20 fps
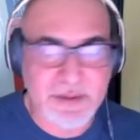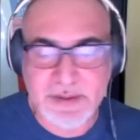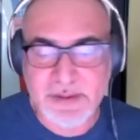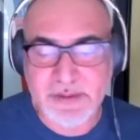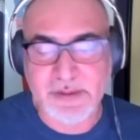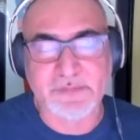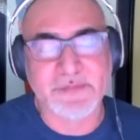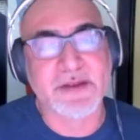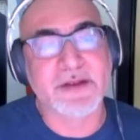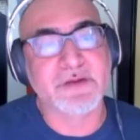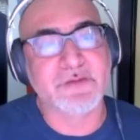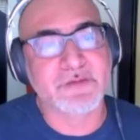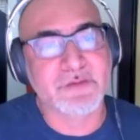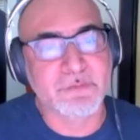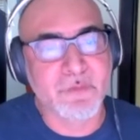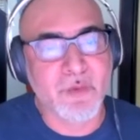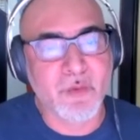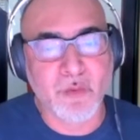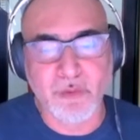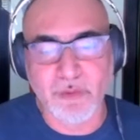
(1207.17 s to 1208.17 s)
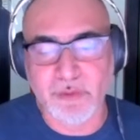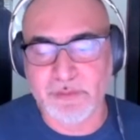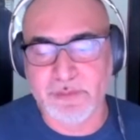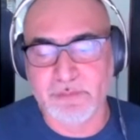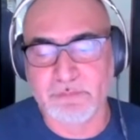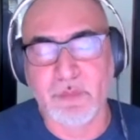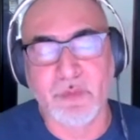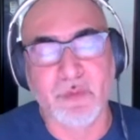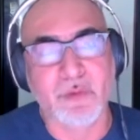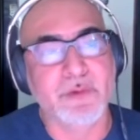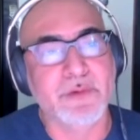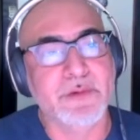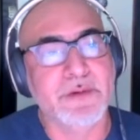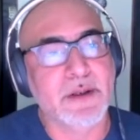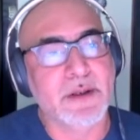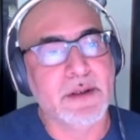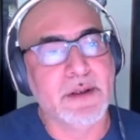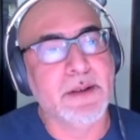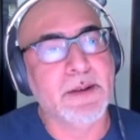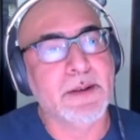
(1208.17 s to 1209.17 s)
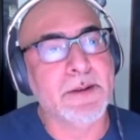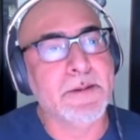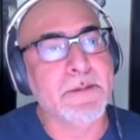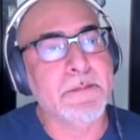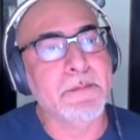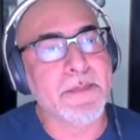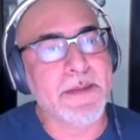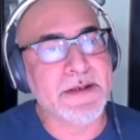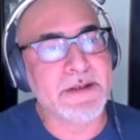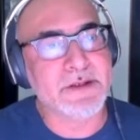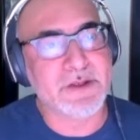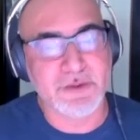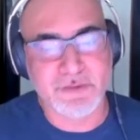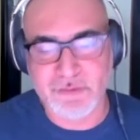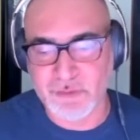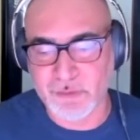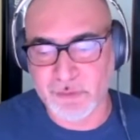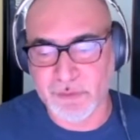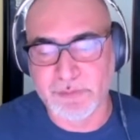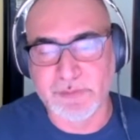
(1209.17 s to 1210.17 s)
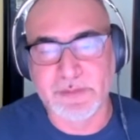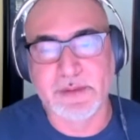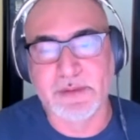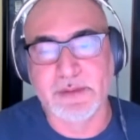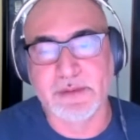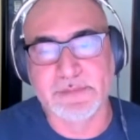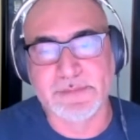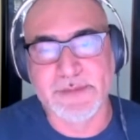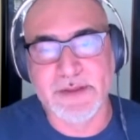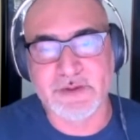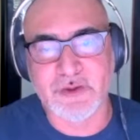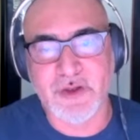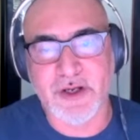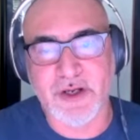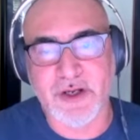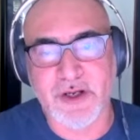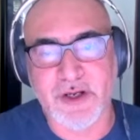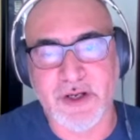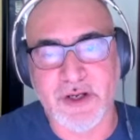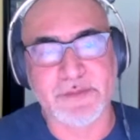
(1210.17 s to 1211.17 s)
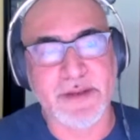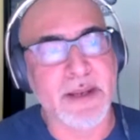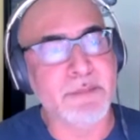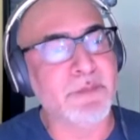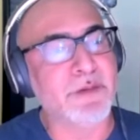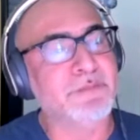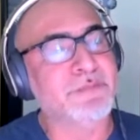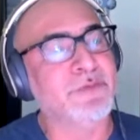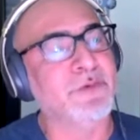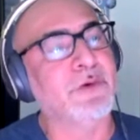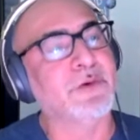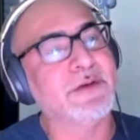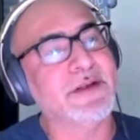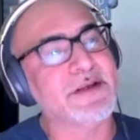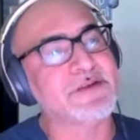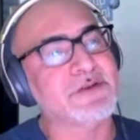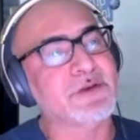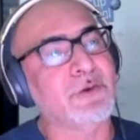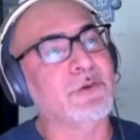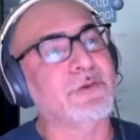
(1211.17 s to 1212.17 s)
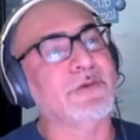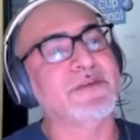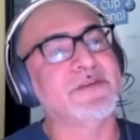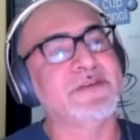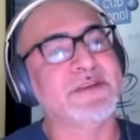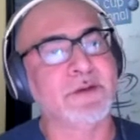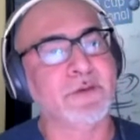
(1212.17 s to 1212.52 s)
things more in control that you actually MLflow does all this thing